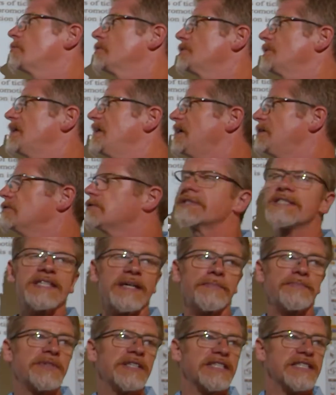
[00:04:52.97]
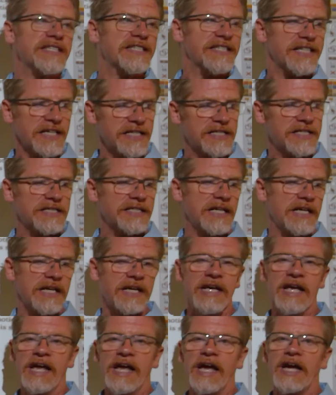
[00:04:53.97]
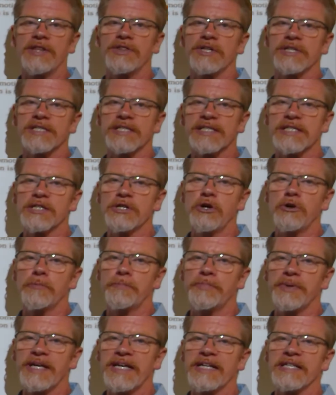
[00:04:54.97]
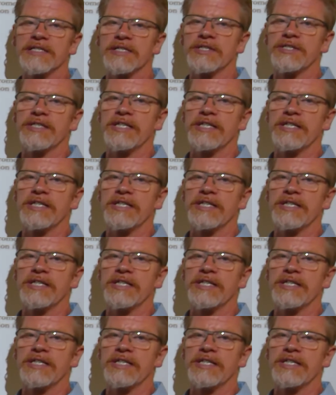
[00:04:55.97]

where the intercept is 60 and the slope is